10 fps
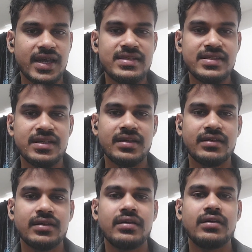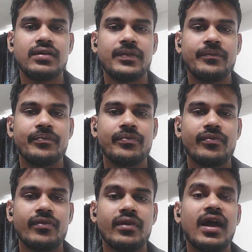handshake
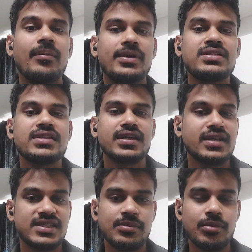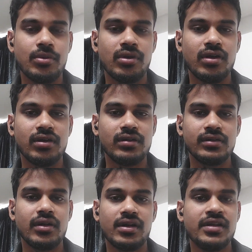happens in TCP protocol,
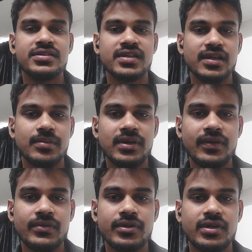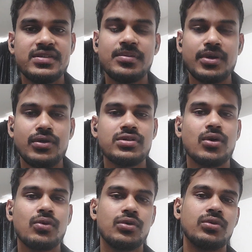not in HTTP. So TCP knows
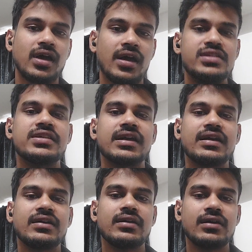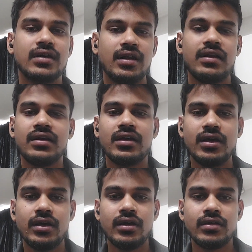how to do the handshake, right?
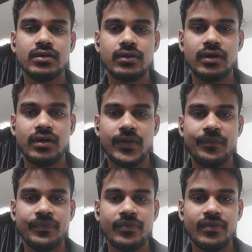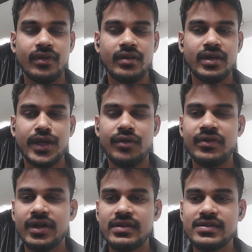So think of
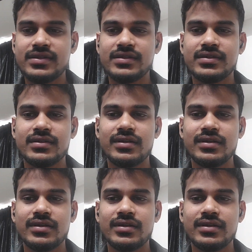it as